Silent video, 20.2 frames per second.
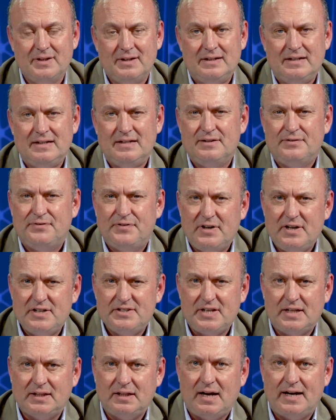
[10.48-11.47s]
First,
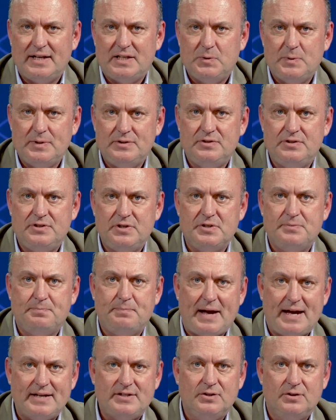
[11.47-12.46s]
I'd like to introduce
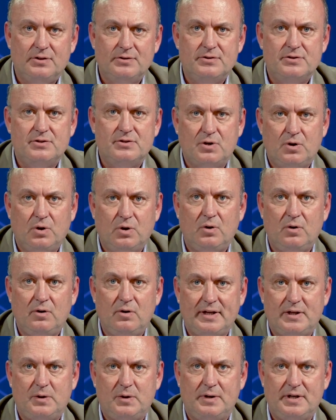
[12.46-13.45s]
Baton's core
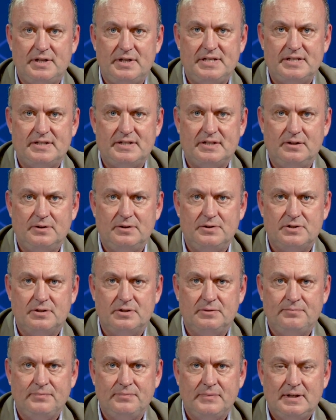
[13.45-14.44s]
liquidity solution.